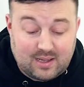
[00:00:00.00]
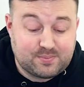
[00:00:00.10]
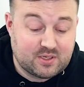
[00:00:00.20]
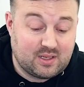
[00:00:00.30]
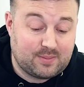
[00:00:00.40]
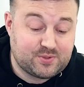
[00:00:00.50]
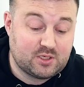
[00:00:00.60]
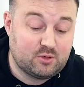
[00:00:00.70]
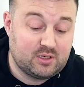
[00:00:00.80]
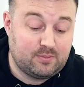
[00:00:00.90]

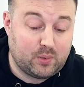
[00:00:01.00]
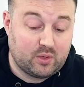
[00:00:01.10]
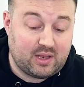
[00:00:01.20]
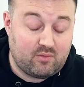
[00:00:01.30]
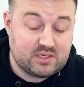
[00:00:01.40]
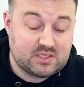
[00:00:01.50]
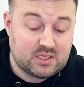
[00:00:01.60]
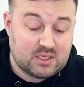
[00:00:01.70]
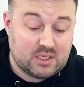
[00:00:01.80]
Absolutely. But there is